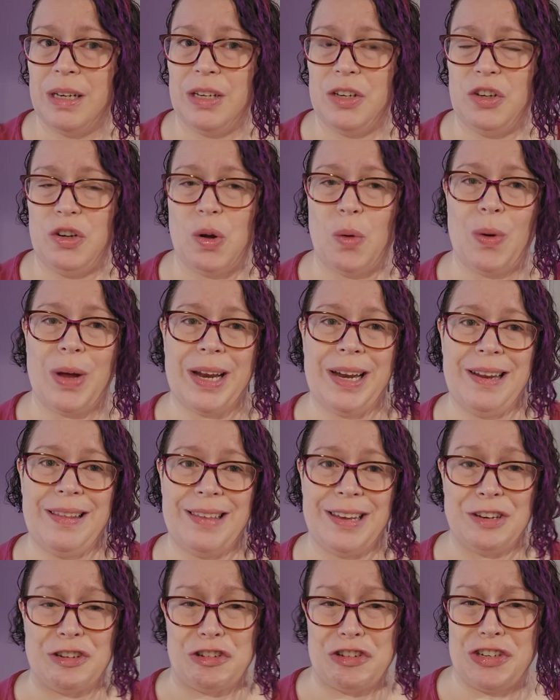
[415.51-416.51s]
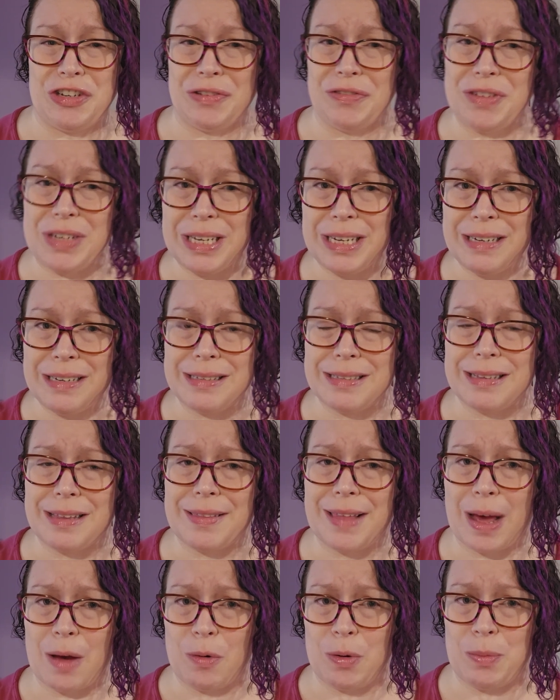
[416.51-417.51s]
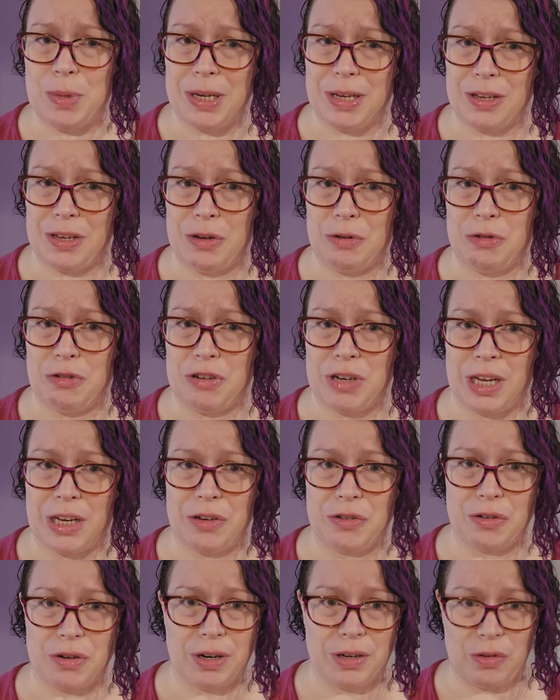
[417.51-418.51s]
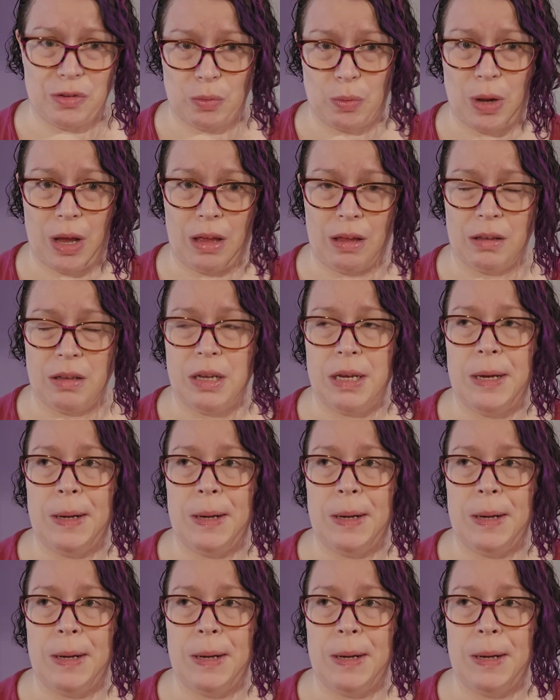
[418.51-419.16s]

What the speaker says: You don't want anything shifting, because then that would be a huge danger as well.